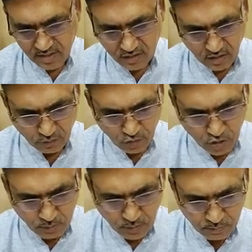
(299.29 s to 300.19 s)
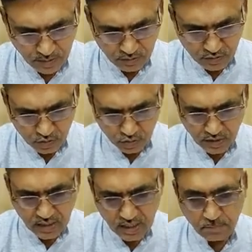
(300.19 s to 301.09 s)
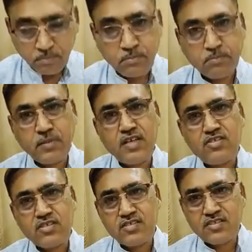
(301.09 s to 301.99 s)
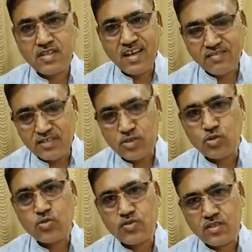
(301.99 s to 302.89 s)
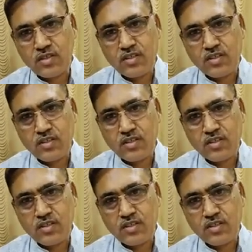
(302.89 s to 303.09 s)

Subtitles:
Therefore, human beings should keep patience in every situation.